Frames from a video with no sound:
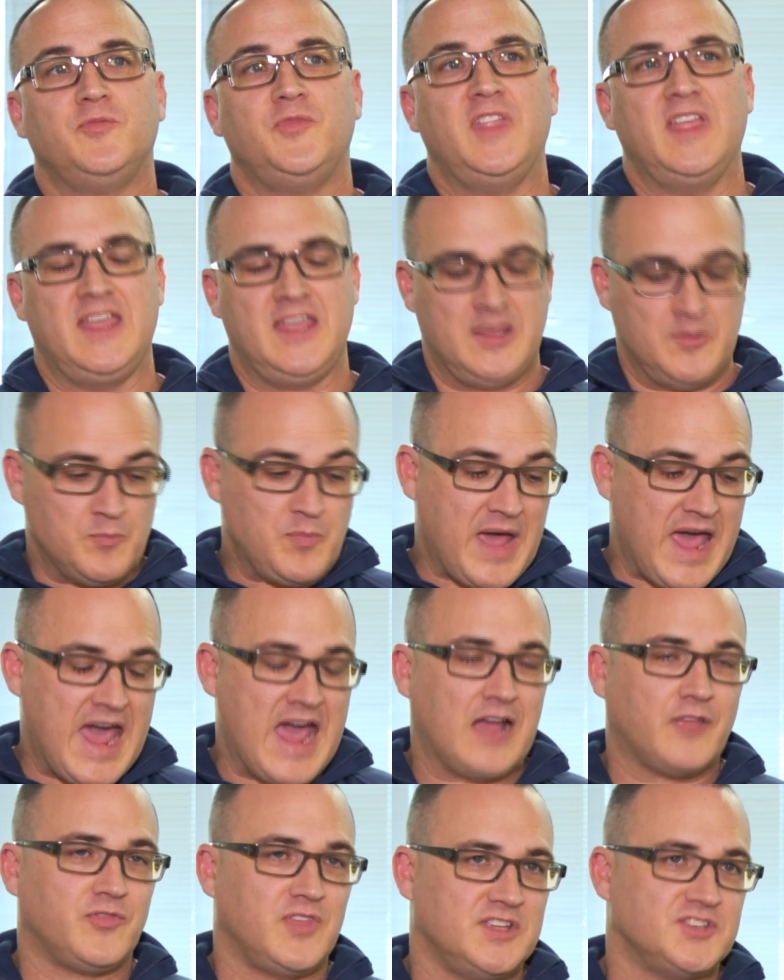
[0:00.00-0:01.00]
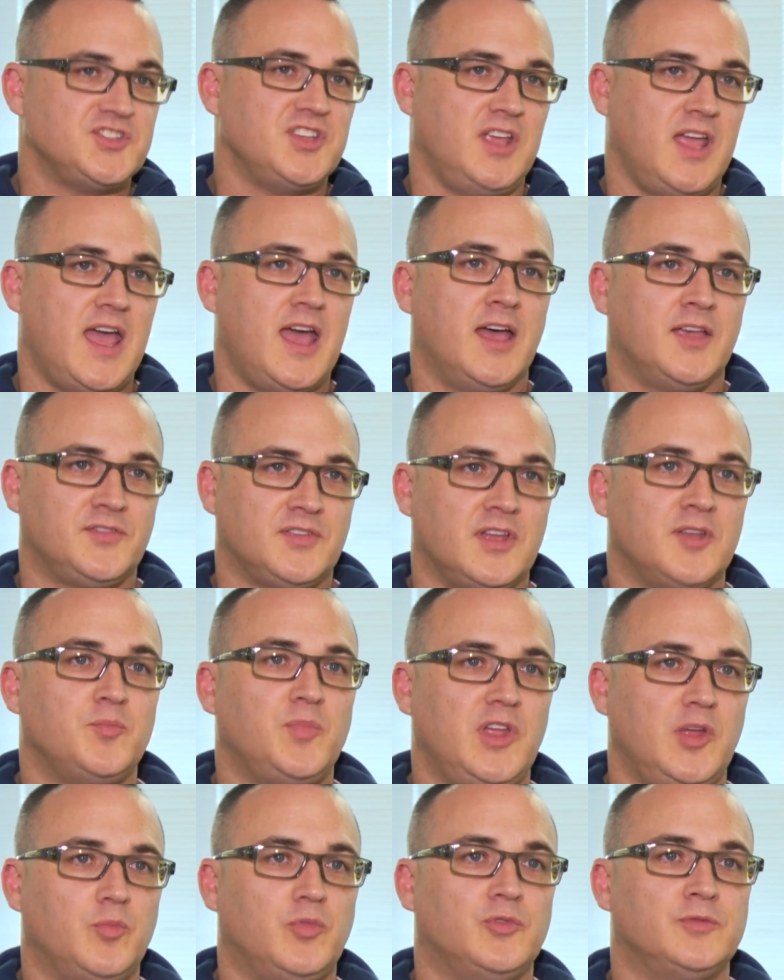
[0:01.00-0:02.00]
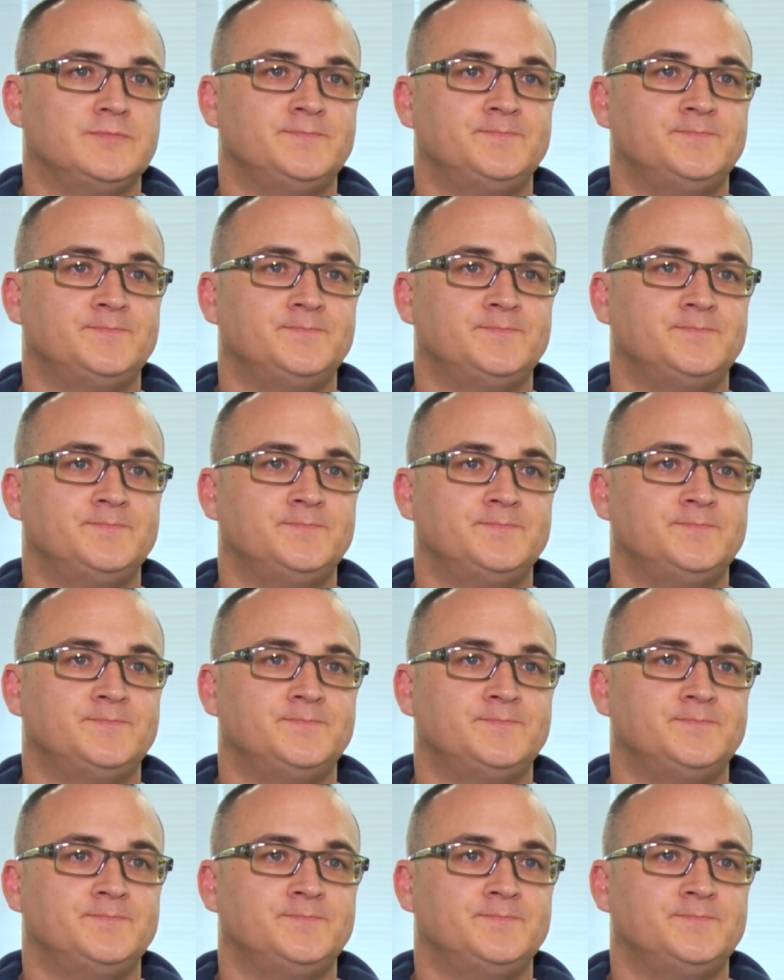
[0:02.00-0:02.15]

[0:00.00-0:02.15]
the impact that she has on people.